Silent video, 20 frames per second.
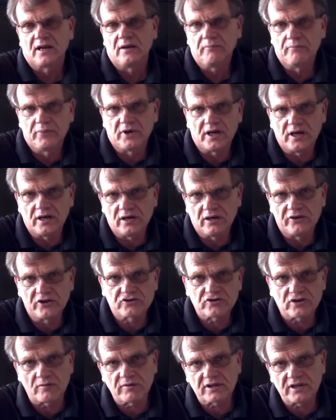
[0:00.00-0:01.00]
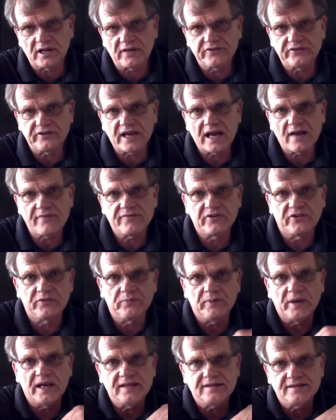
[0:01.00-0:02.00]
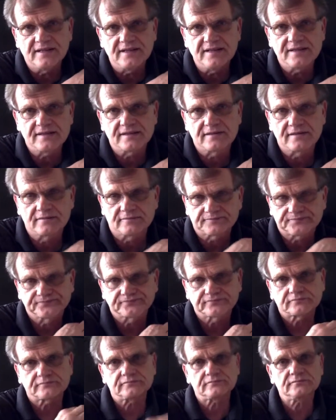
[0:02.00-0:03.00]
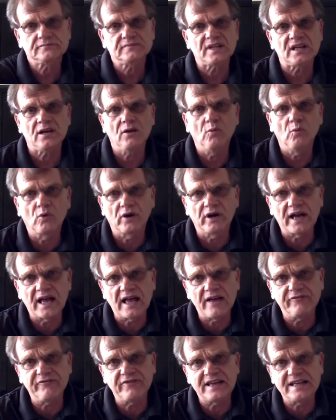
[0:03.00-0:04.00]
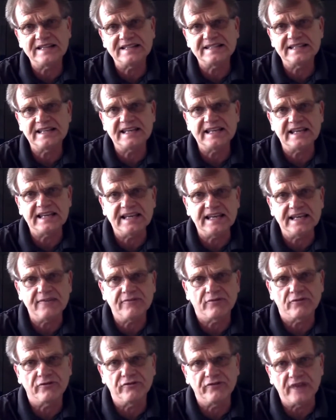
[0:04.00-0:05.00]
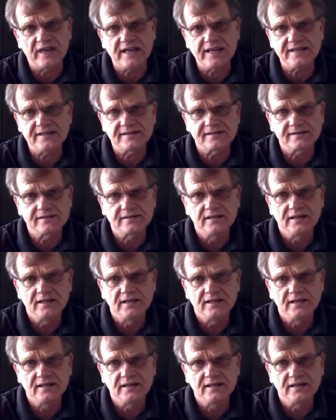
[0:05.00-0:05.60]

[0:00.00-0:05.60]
But on the treble clef staff, the spaces were F-A-C-E for face,